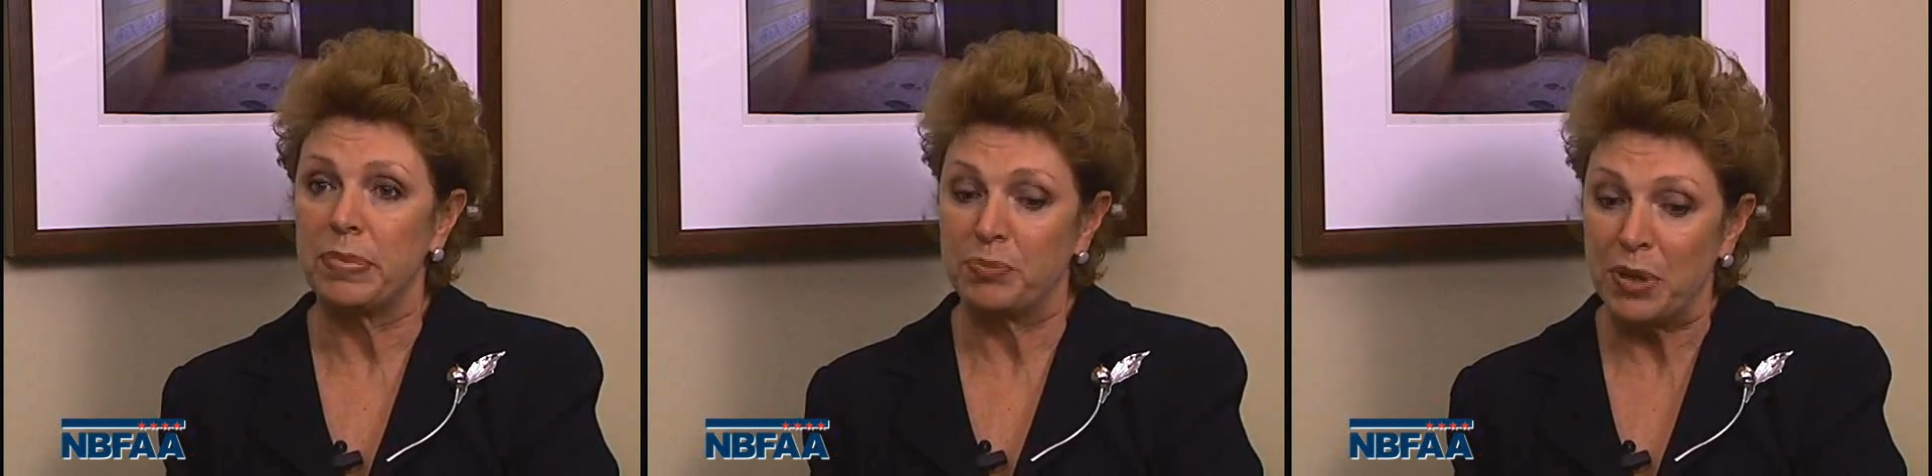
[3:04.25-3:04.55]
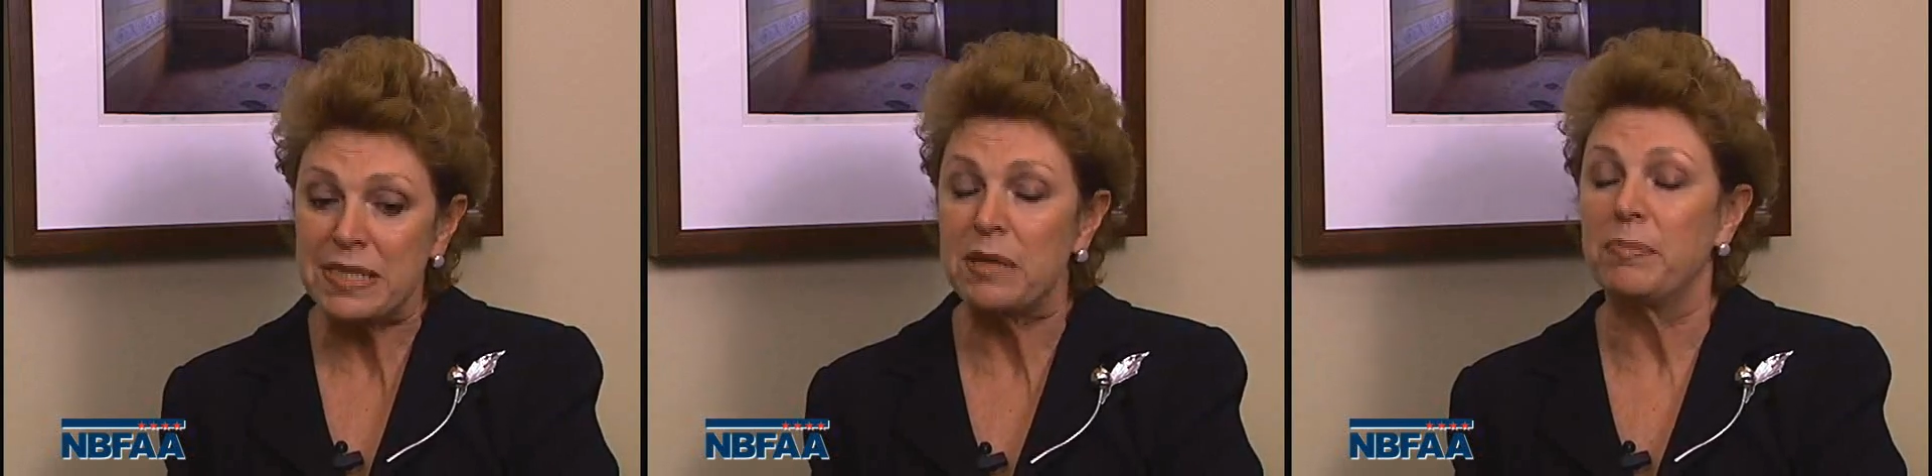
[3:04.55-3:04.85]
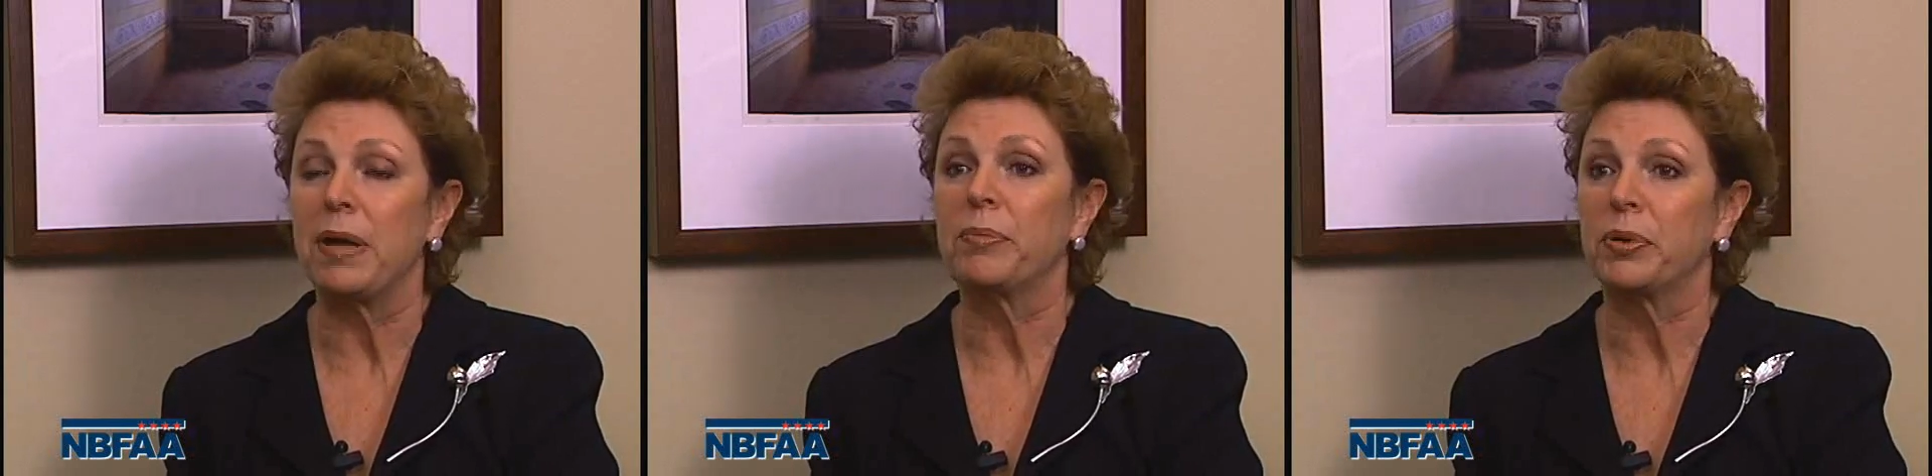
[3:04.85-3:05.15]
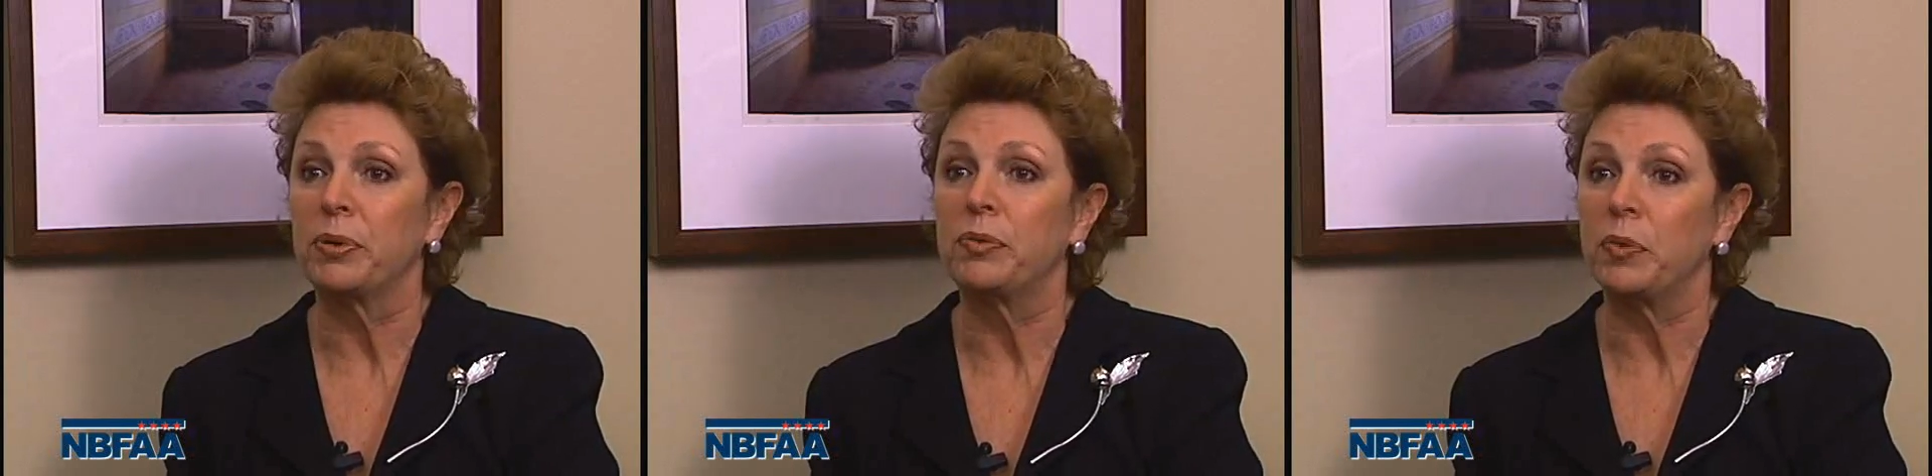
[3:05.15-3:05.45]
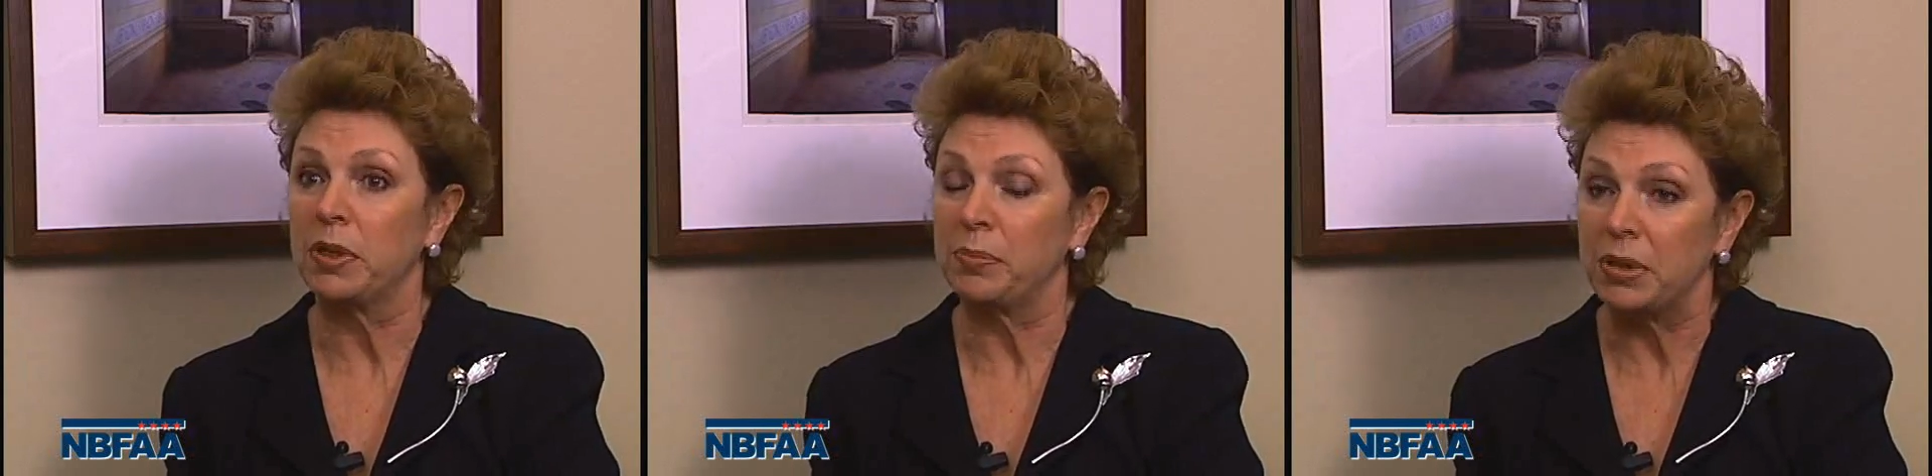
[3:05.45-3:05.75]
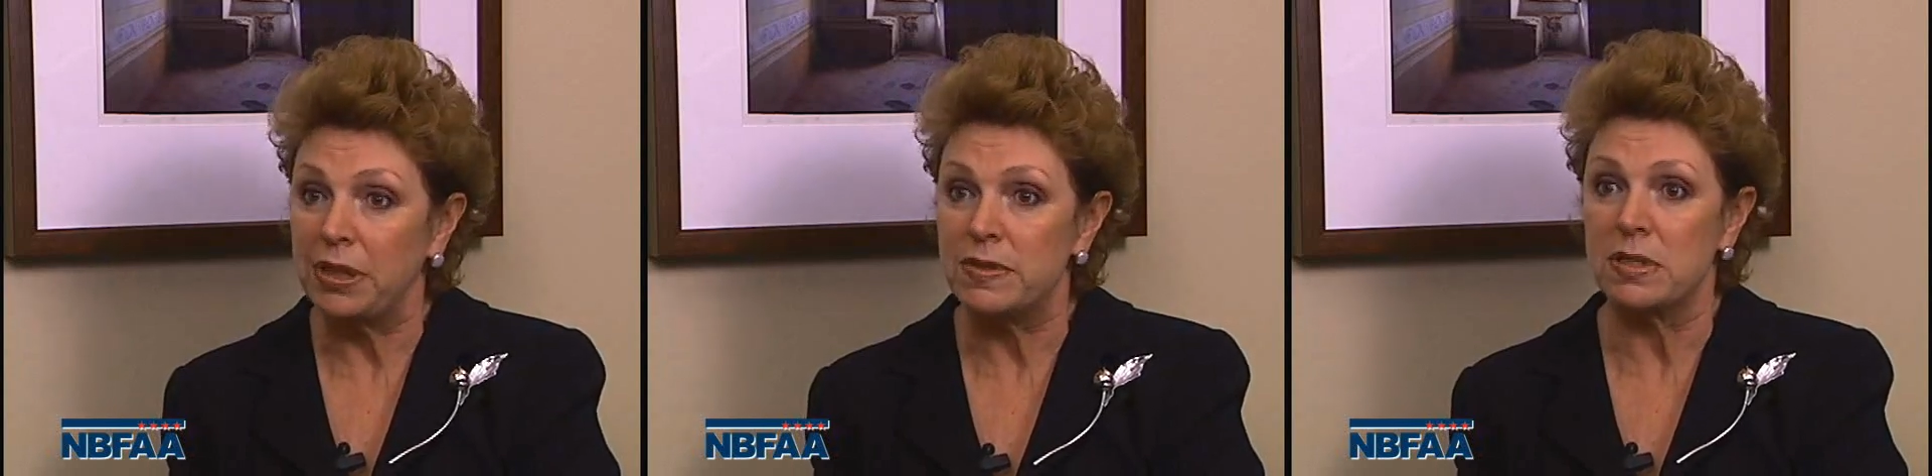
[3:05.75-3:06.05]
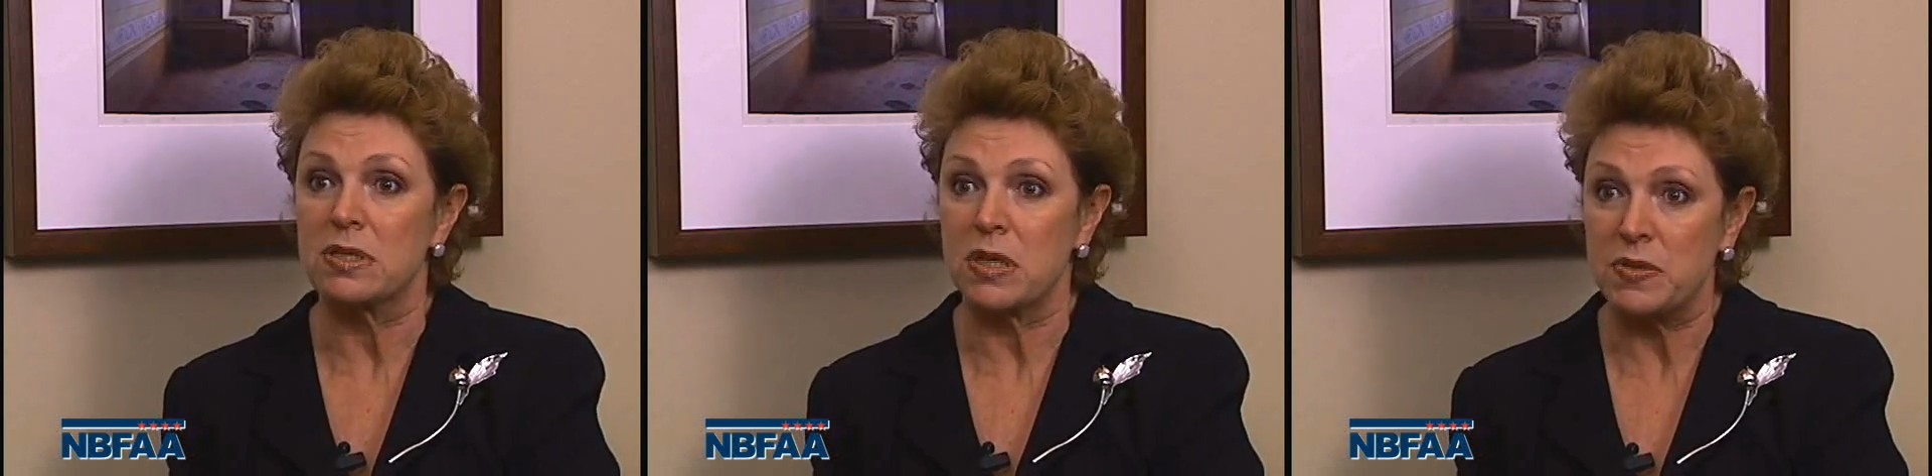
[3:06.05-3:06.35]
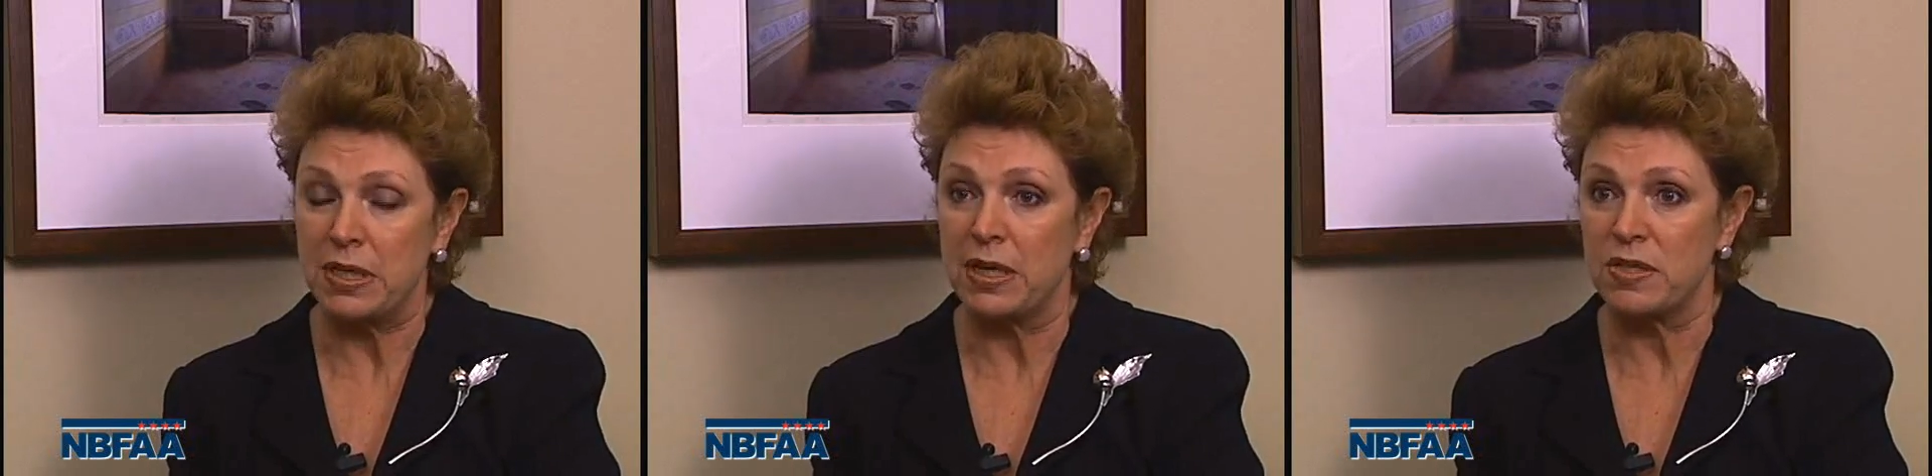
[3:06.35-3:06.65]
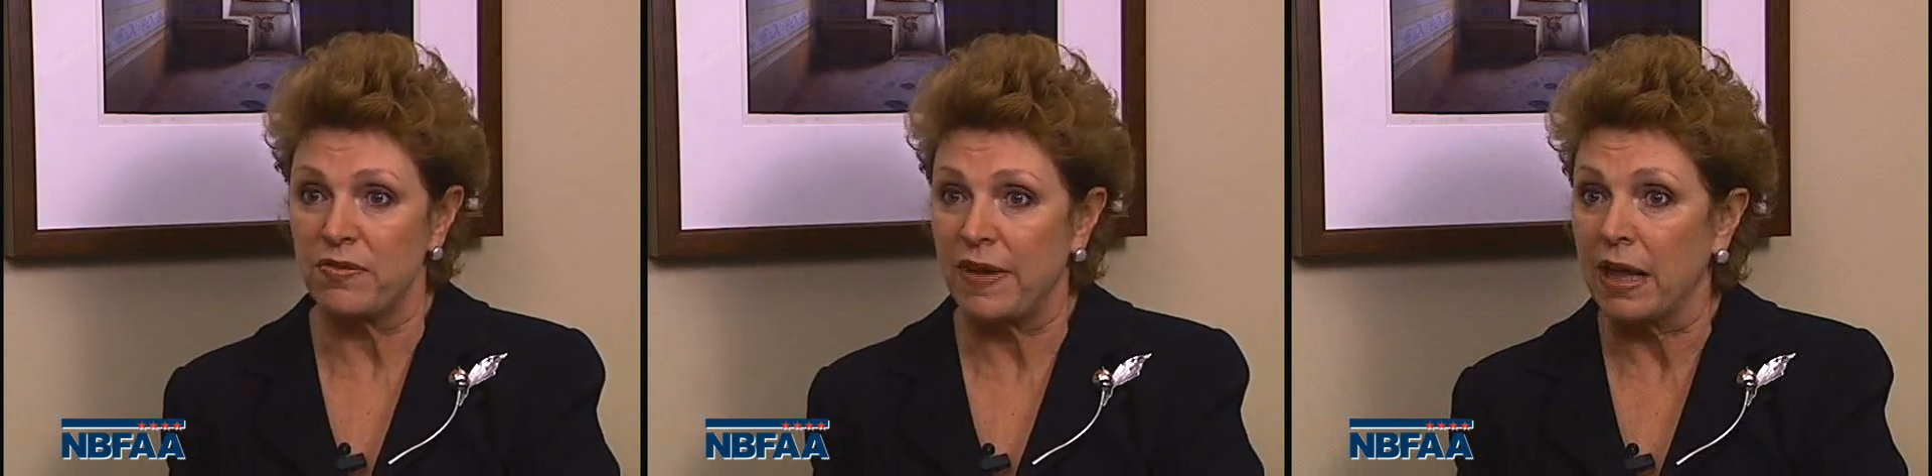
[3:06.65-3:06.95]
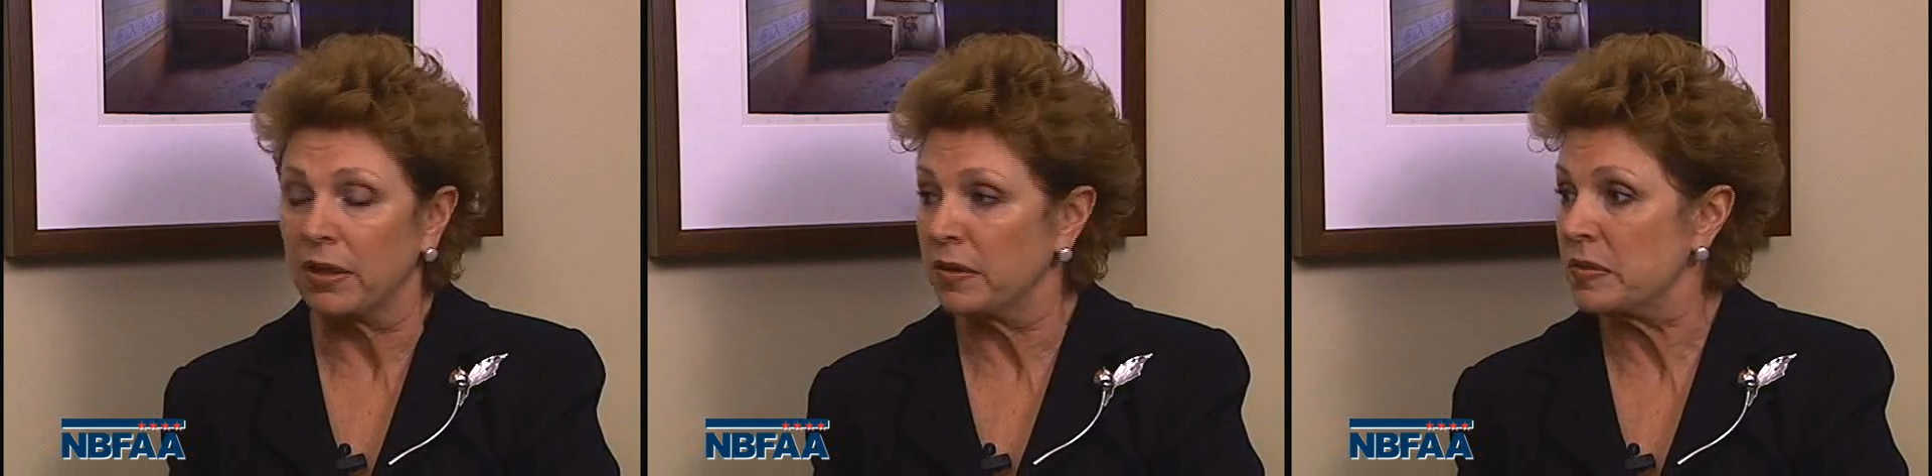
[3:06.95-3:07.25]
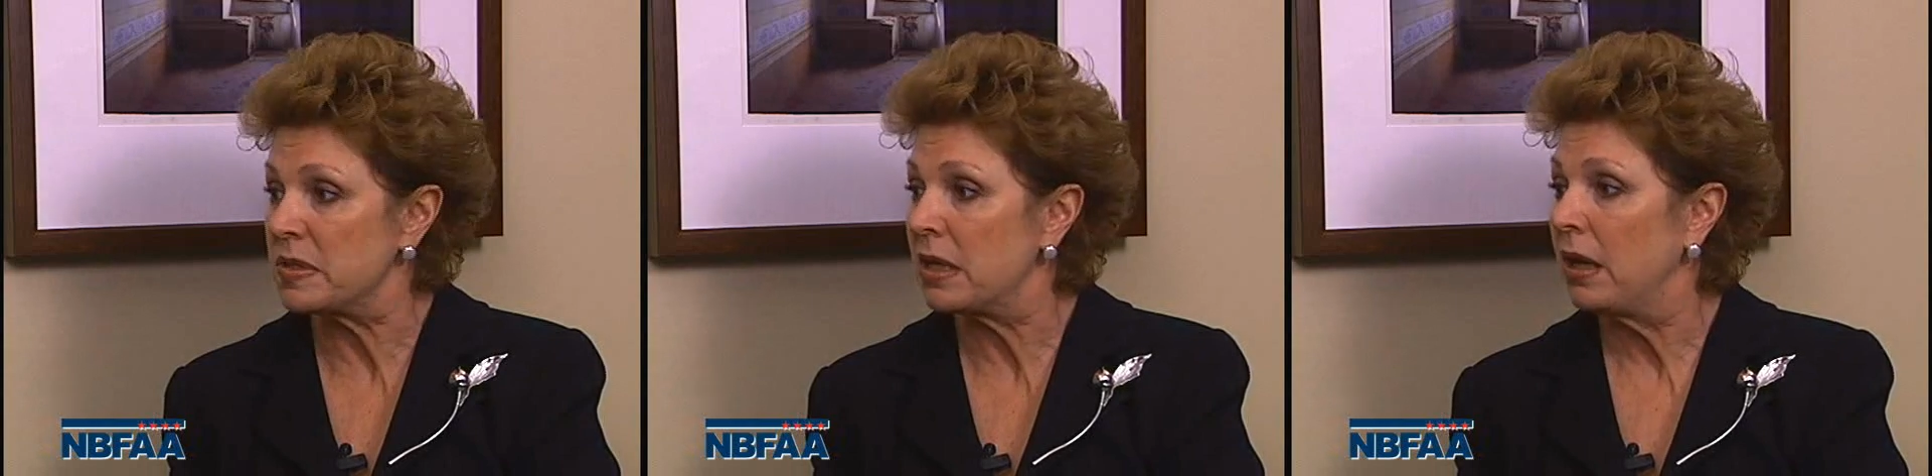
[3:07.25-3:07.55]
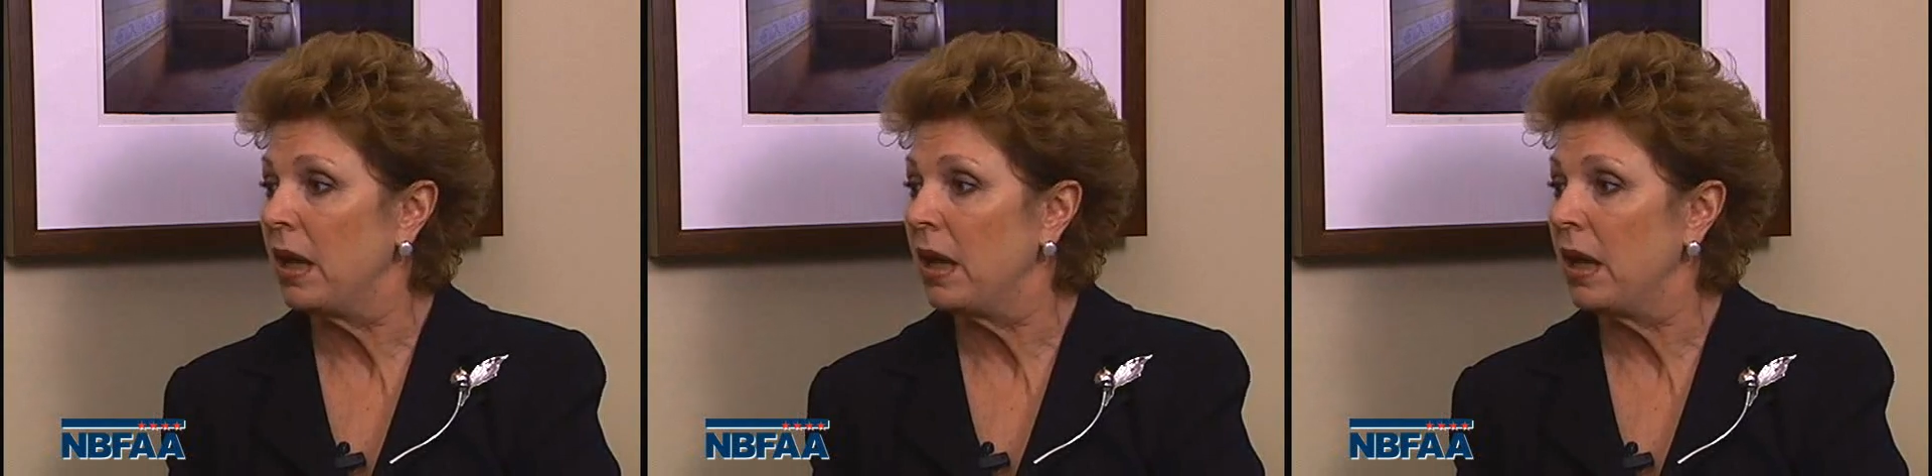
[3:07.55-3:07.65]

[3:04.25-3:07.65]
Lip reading: present member who really believes in association values.